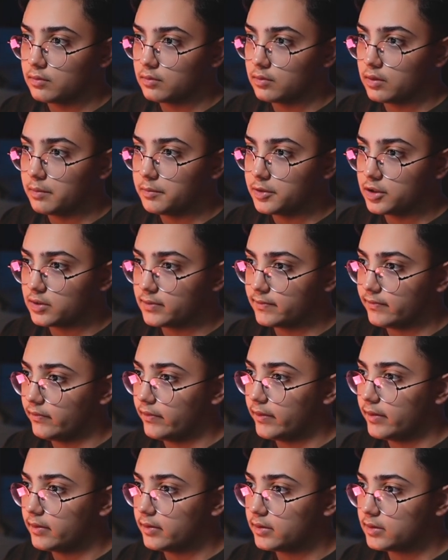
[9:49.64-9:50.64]
let me just
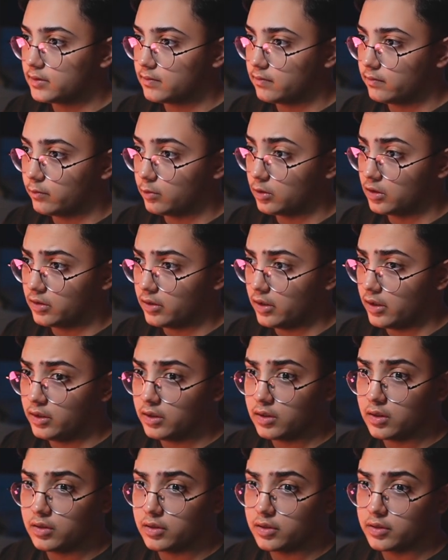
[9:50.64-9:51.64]
fill this with
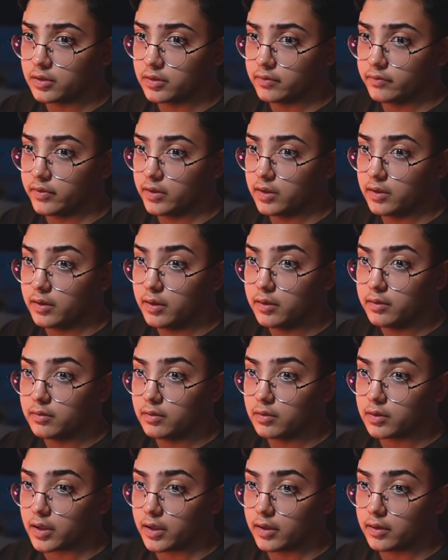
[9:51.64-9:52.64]
any color you can fill it in.
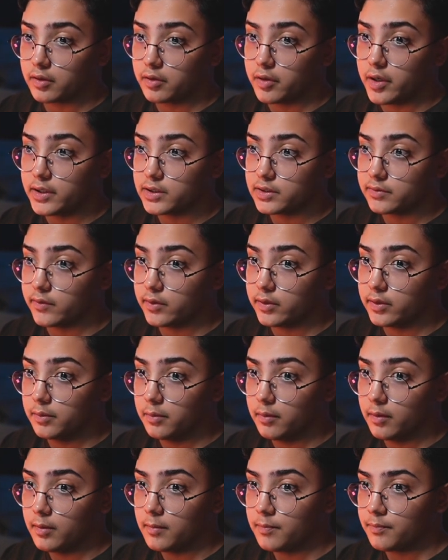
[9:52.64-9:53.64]
Okay, gray is fine.
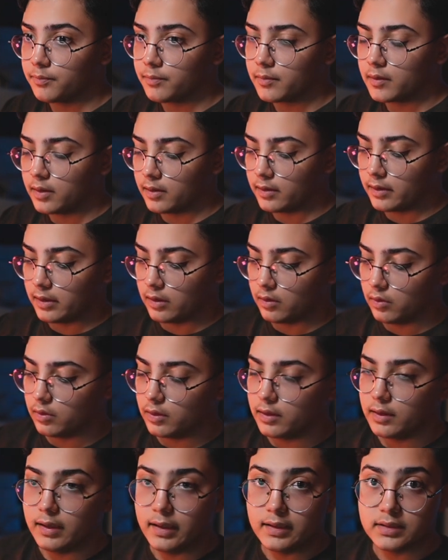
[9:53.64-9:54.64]
Now
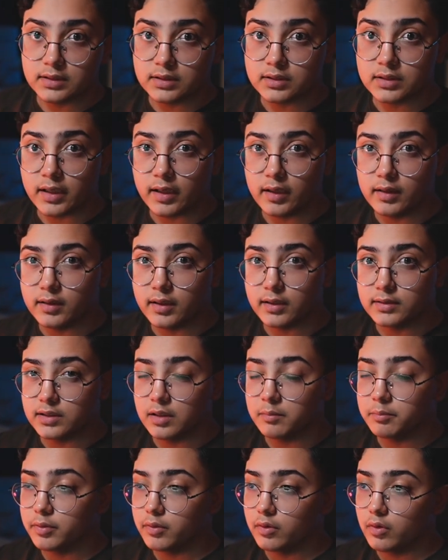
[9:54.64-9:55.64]
let's take the
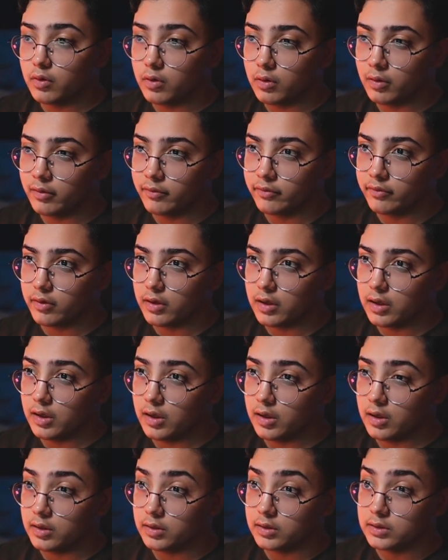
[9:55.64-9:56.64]
example of
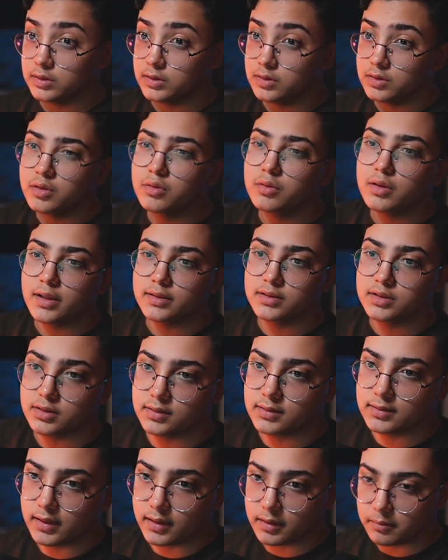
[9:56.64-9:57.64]
let's
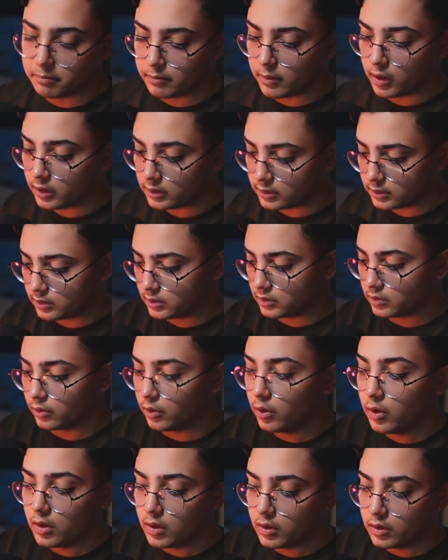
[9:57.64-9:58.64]
just take maths.
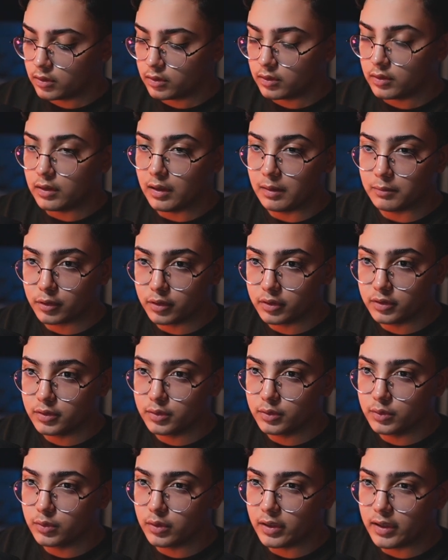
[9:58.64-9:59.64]
So I'm gonna
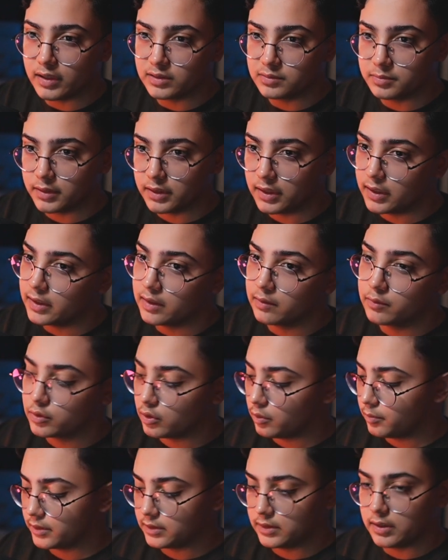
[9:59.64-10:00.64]
do as many A-level
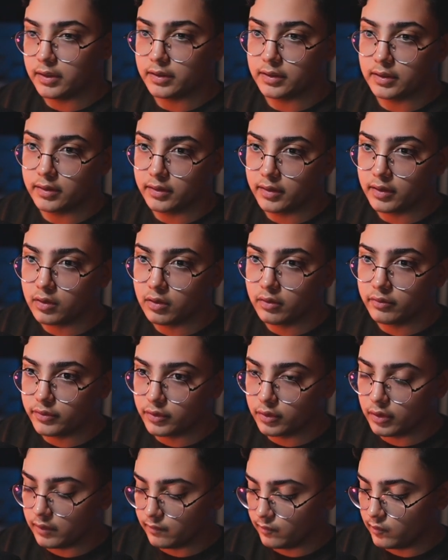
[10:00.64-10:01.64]
topics I can think of.
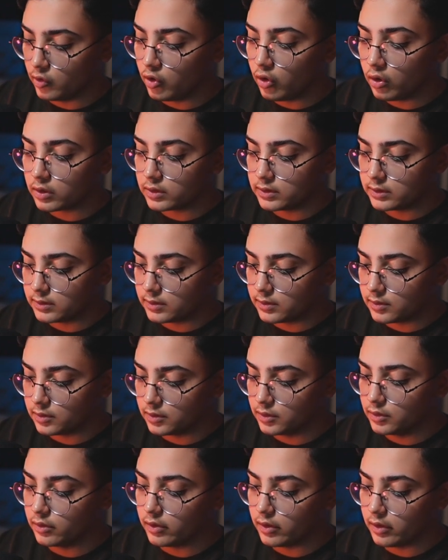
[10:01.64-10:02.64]
You have logs,
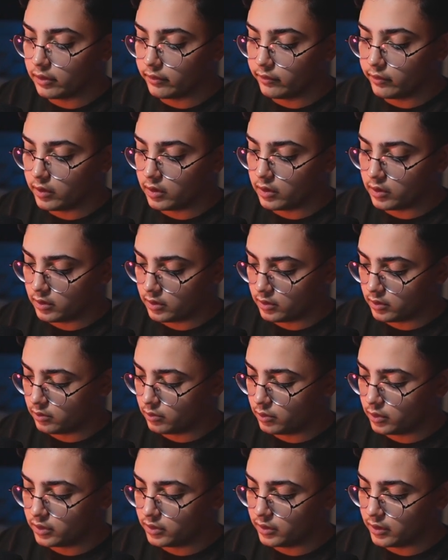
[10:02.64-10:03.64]
you have
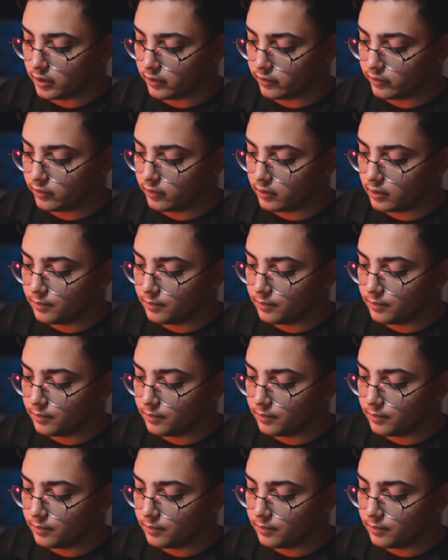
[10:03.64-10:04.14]
what do you have?